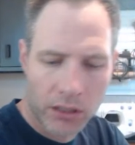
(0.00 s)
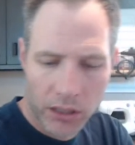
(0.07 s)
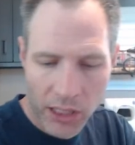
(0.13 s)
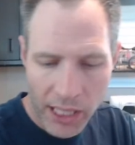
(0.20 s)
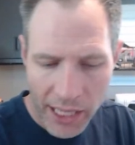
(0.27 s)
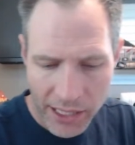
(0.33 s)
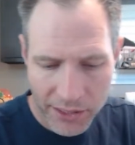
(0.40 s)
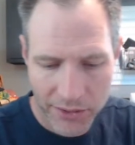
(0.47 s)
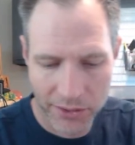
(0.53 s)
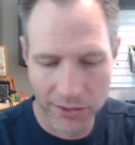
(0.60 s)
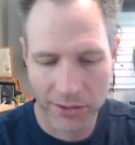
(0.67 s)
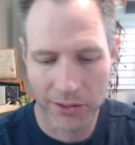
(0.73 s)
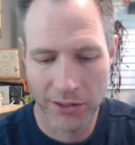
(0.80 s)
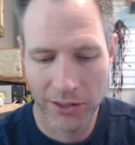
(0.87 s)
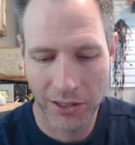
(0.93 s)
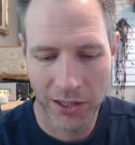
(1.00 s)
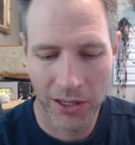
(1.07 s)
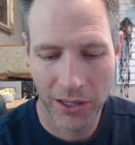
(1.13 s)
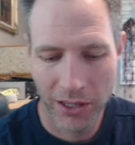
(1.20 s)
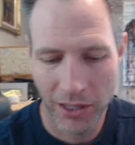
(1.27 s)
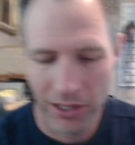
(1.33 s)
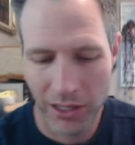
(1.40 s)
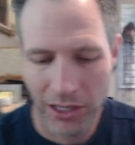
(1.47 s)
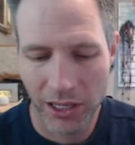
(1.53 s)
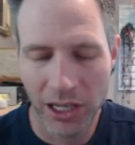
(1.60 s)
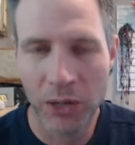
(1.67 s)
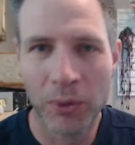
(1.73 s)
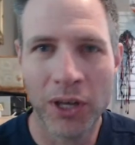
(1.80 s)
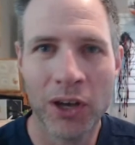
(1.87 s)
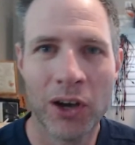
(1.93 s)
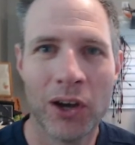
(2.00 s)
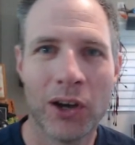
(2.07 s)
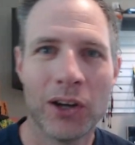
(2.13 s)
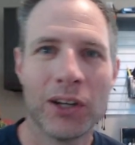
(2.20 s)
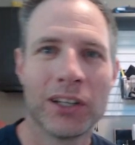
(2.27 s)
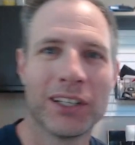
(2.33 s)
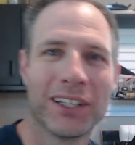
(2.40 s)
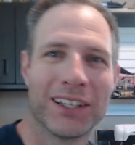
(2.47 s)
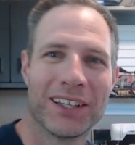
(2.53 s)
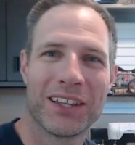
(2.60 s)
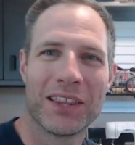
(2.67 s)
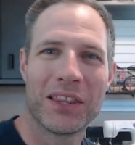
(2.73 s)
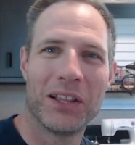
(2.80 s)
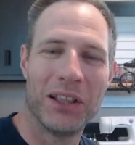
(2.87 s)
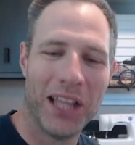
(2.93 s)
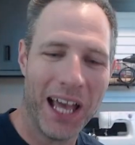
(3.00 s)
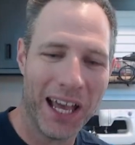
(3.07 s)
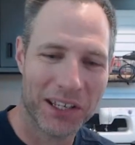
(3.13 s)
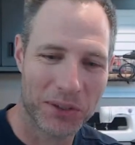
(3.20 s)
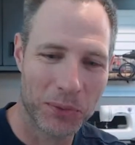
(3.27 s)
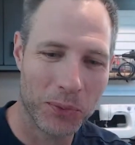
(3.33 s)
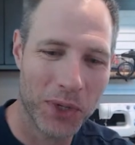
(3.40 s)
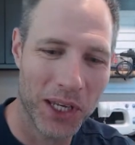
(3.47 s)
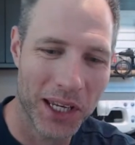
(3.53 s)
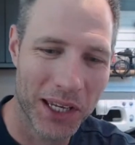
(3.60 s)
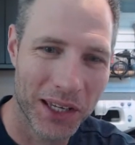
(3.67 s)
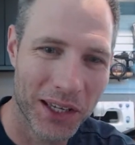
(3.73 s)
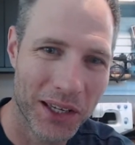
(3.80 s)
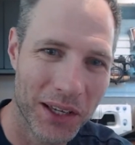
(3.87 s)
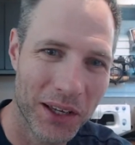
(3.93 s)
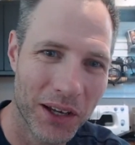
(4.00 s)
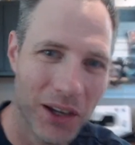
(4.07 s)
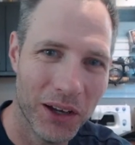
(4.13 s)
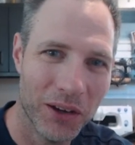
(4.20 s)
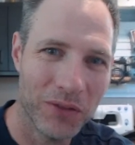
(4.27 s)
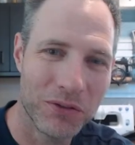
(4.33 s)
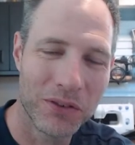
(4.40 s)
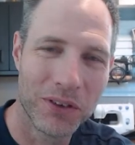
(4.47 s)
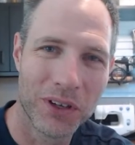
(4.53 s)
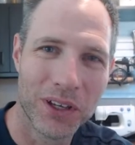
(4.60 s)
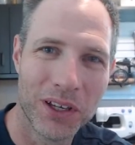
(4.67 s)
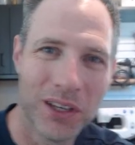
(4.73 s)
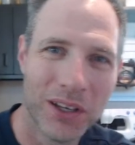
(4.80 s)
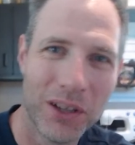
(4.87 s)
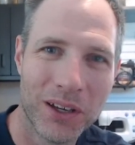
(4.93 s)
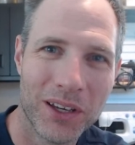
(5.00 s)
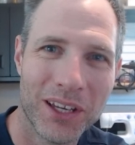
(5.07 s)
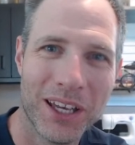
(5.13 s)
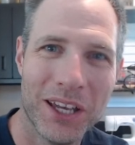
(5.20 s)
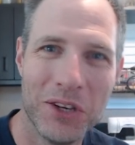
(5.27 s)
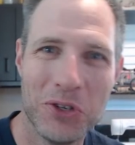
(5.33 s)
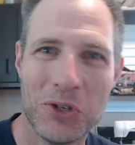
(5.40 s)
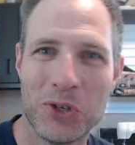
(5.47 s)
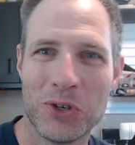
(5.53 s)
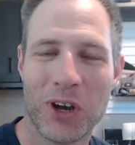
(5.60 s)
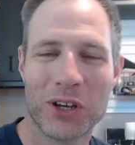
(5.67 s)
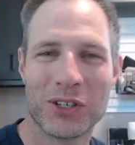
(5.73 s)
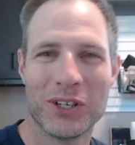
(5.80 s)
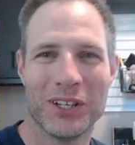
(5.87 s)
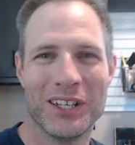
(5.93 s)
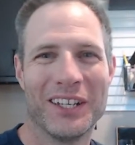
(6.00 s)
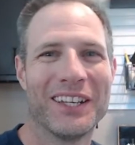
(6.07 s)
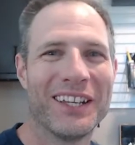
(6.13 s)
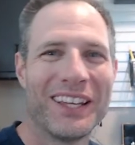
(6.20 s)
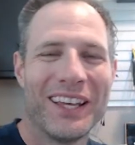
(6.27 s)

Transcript: class. Here we are, the last week of instruction.